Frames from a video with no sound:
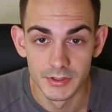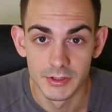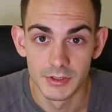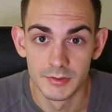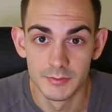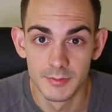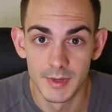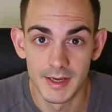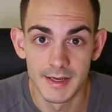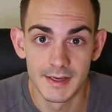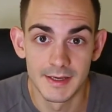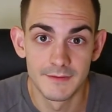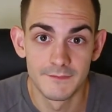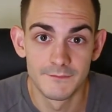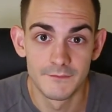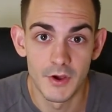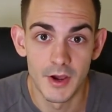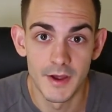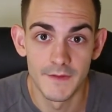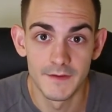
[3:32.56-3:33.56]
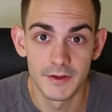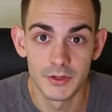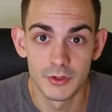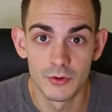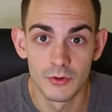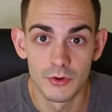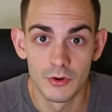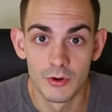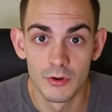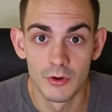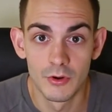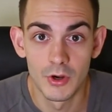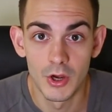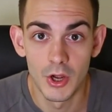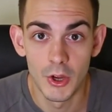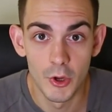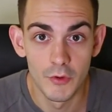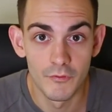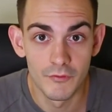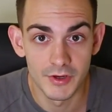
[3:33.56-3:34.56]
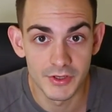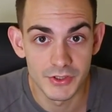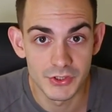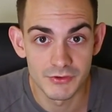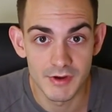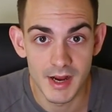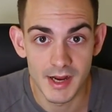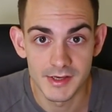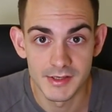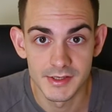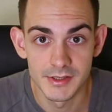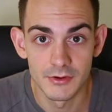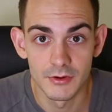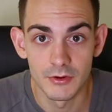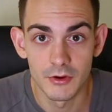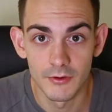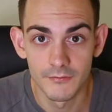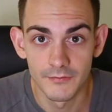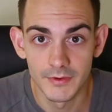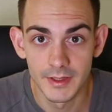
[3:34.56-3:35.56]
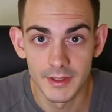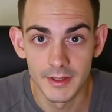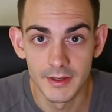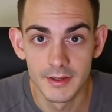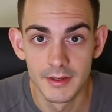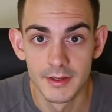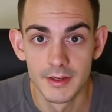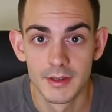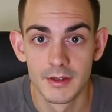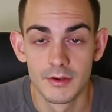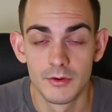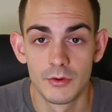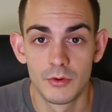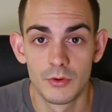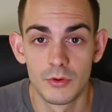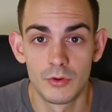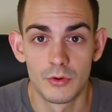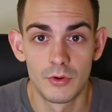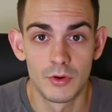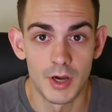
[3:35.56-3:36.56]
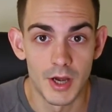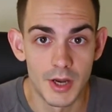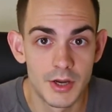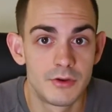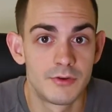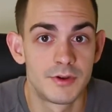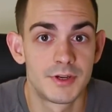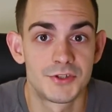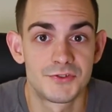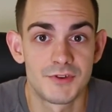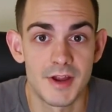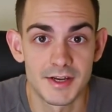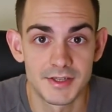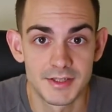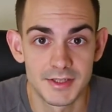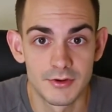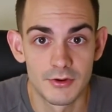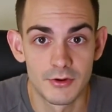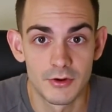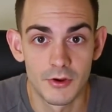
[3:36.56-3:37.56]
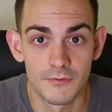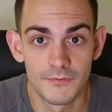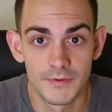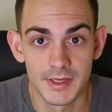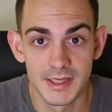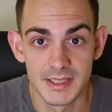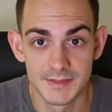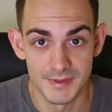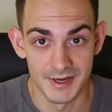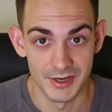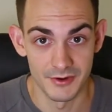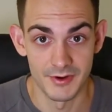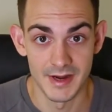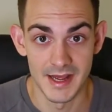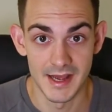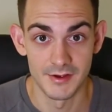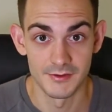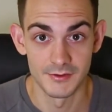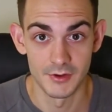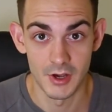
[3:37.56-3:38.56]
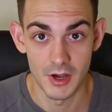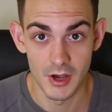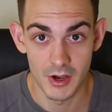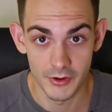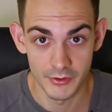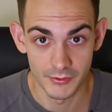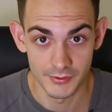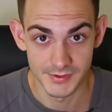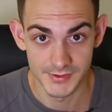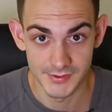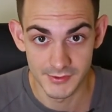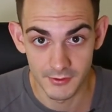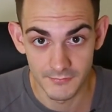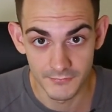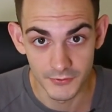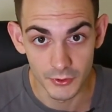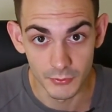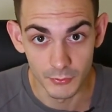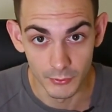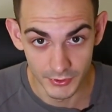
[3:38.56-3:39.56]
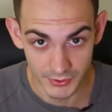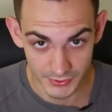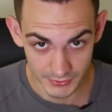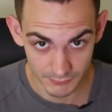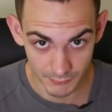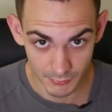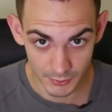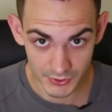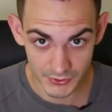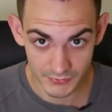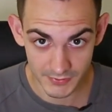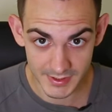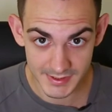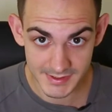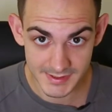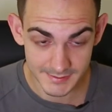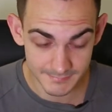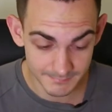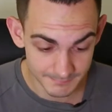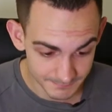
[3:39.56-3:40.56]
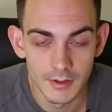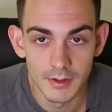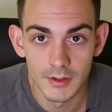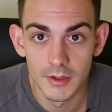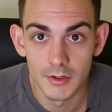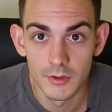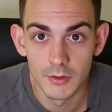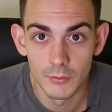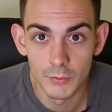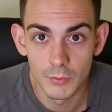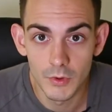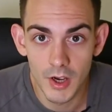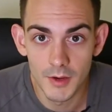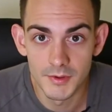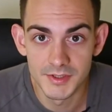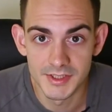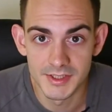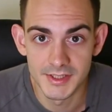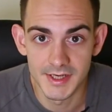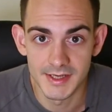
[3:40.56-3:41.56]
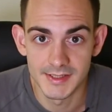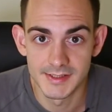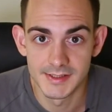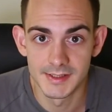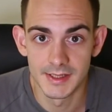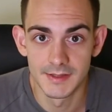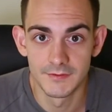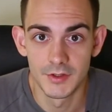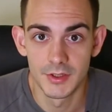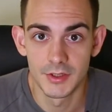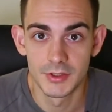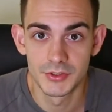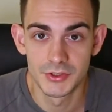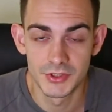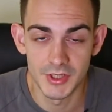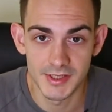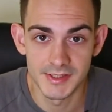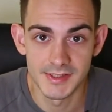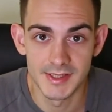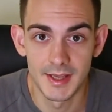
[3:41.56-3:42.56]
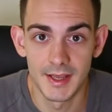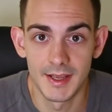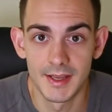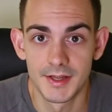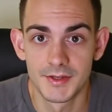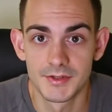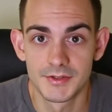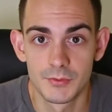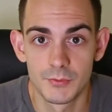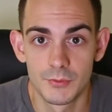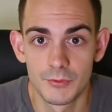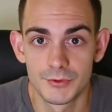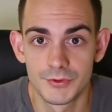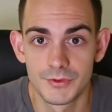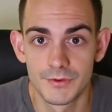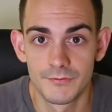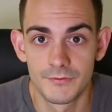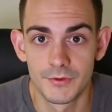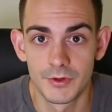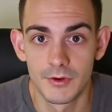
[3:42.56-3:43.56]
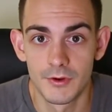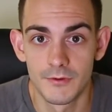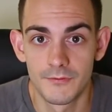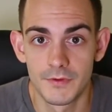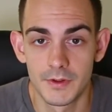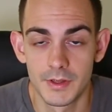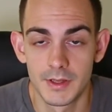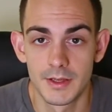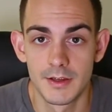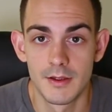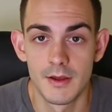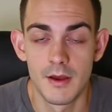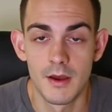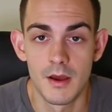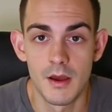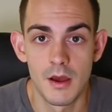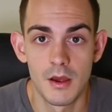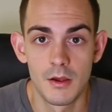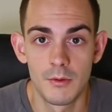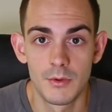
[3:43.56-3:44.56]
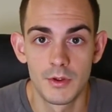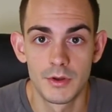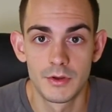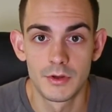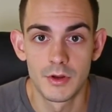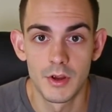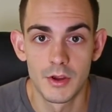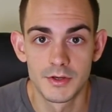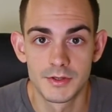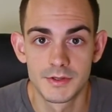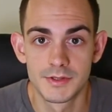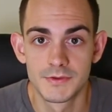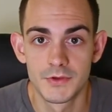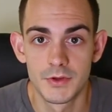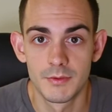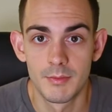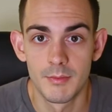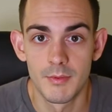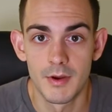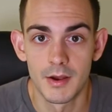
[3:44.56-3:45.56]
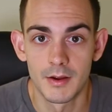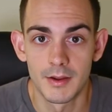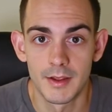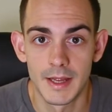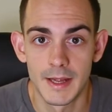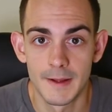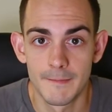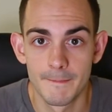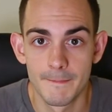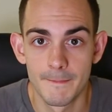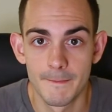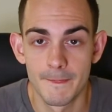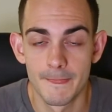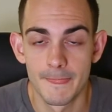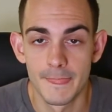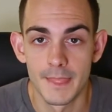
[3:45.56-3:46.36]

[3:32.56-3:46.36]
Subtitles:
You may find that you're over extracting your coffee or under extracting your coffee, depending on how hard or soft your water is. What I would suggest, if you're just getting into water for coffee, I would go to the supermarket,